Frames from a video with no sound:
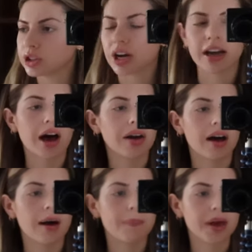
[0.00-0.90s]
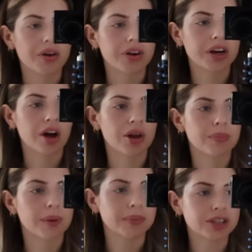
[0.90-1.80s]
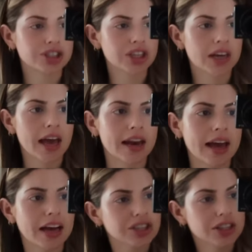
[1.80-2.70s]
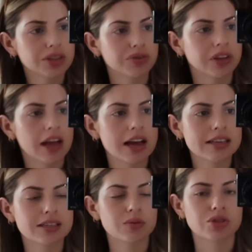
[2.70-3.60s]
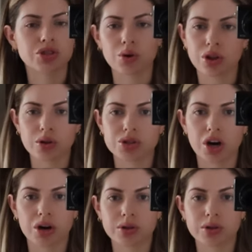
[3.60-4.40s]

check out a bakery called Mamichi, and I actually didn't realize it was so close to our